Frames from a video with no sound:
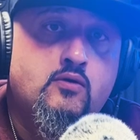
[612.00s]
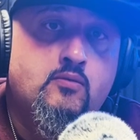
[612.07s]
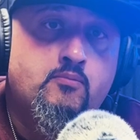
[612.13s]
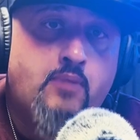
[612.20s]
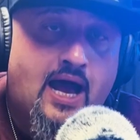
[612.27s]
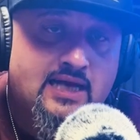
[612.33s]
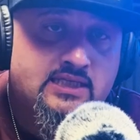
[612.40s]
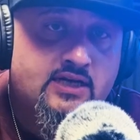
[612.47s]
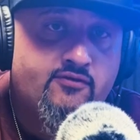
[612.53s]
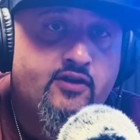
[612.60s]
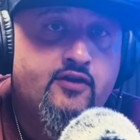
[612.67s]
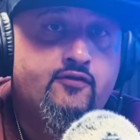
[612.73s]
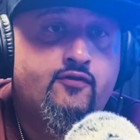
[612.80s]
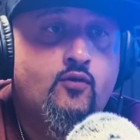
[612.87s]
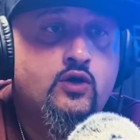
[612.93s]
Positive
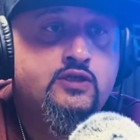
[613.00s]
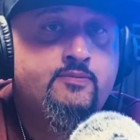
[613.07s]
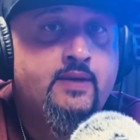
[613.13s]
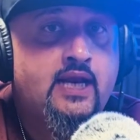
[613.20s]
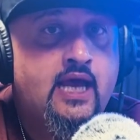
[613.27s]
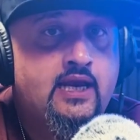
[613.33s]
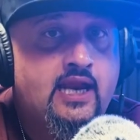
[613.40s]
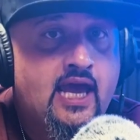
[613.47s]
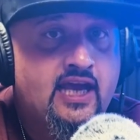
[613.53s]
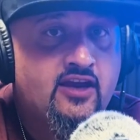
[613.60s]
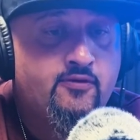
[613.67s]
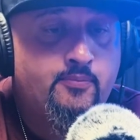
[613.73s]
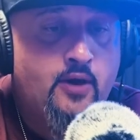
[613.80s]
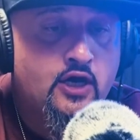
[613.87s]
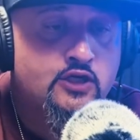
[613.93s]
reinforcement and
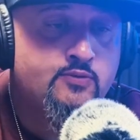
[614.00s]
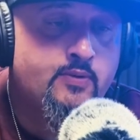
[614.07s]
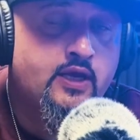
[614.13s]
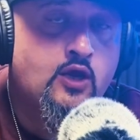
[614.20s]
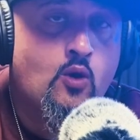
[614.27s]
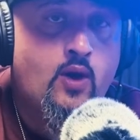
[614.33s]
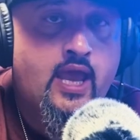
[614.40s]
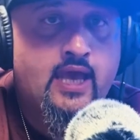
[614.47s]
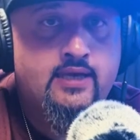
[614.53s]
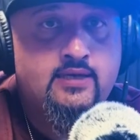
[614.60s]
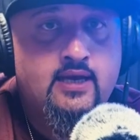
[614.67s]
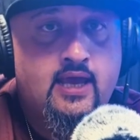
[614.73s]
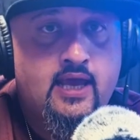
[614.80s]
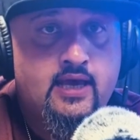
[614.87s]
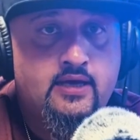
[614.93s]
negative punishment go hand
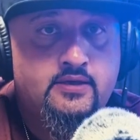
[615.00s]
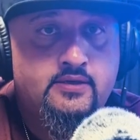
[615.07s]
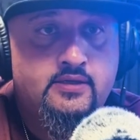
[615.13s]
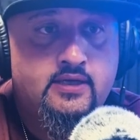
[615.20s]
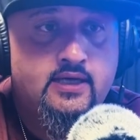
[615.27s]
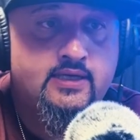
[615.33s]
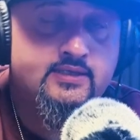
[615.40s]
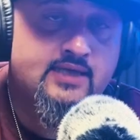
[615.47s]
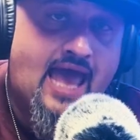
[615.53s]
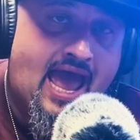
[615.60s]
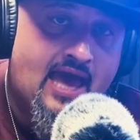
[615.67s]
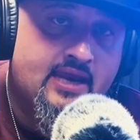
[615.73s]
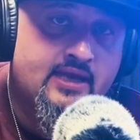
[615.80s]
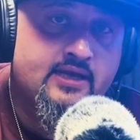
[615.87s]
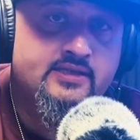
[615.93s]
in hand. It's
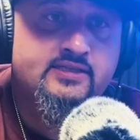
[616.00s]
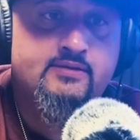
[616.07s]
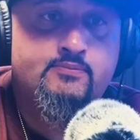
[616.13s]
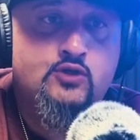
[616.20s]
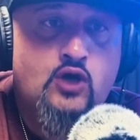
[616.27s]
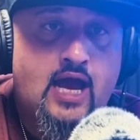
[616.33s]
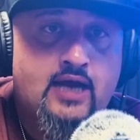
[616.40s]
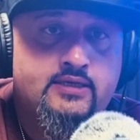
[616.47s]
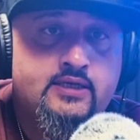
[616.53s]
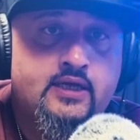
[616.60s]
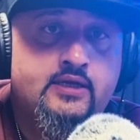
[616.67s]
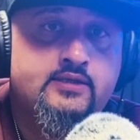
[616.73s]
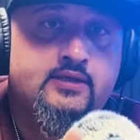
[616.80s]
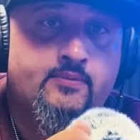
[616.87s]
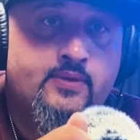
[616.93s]
adding and
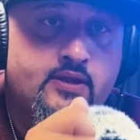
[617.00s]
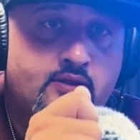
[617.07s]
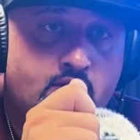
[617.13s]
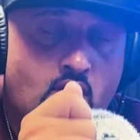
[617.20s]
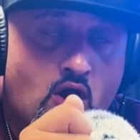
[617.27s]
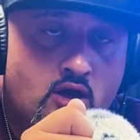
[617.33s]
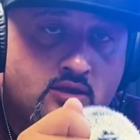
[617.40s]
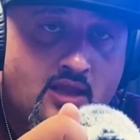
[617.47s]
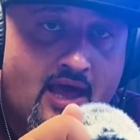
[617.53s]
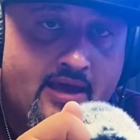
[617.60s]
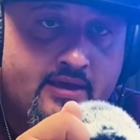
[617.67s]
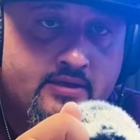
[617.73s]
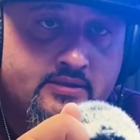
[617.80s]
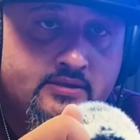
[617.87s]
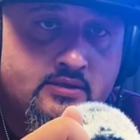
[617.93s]
subtracting something the dog
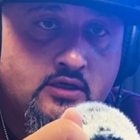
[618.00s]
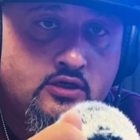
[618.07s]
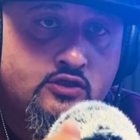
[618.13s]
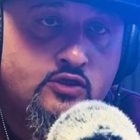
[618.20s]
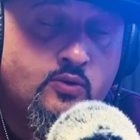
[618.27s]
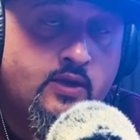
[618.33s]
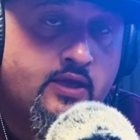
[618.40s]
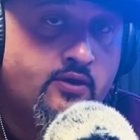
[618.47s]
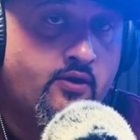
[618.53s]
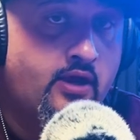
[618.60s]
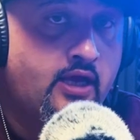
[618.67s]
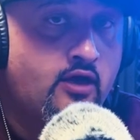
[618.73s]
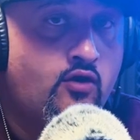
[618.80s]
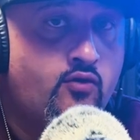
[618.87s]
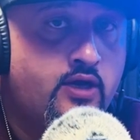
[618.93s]
likes to either
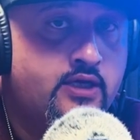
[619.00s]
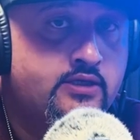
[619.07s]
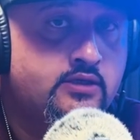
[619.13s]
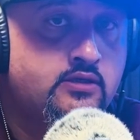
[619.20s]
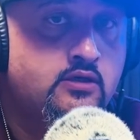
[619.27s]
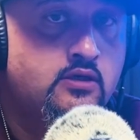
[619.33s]
increase